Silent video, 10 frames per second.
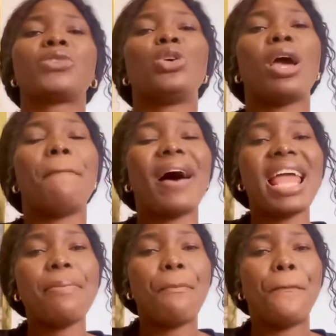you are
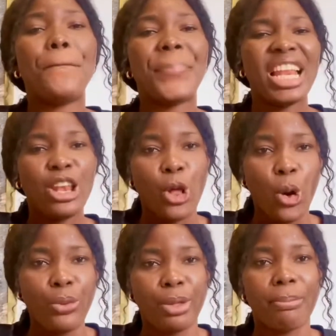buying
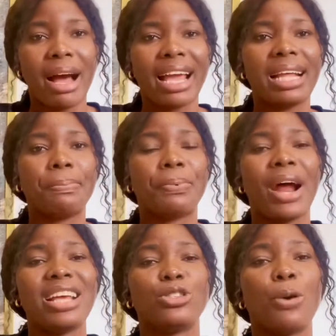below the market
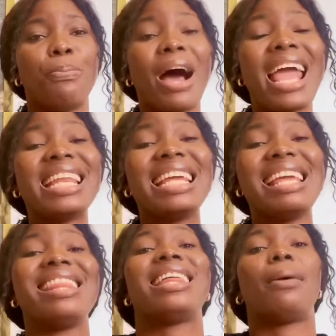price you're buying
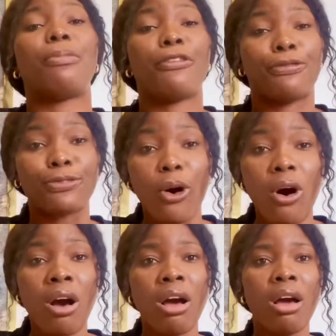either
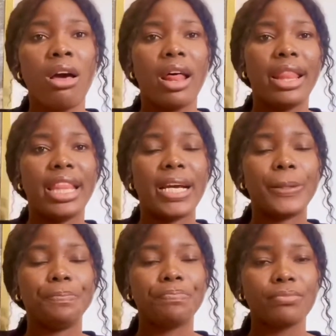before
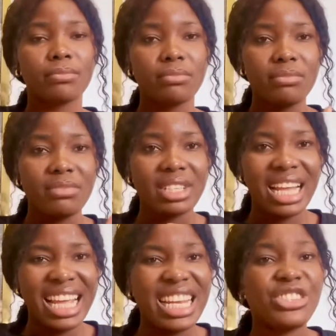the
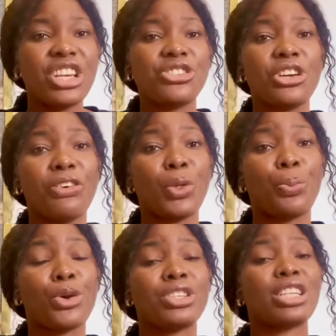initiation of the
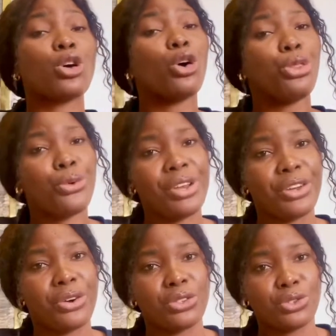project or during
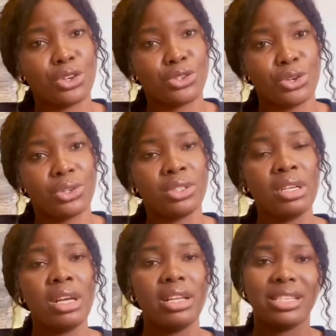the construction
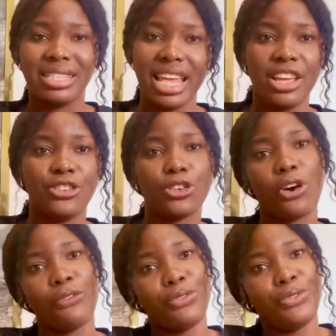stage
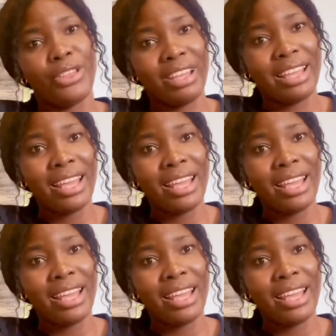of the